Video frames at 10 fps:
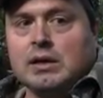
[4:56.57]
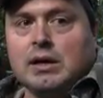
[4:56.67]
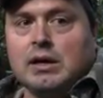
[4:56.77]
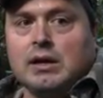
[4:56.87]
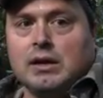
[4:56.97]

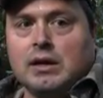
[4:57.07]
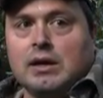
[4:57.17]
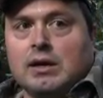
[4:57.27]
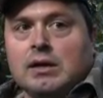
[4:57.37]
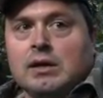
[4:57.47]
and
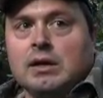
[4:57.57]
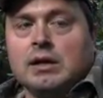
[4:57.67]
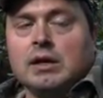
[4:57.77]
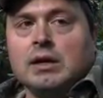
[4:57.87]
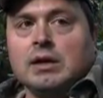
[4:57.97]

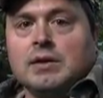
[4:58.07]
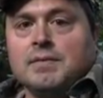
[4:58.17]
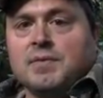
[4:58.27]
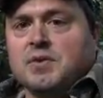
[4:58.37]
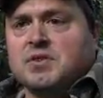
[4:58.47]

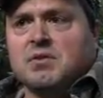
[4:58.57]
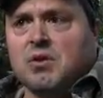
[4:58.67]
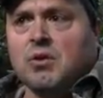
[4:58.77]
this is the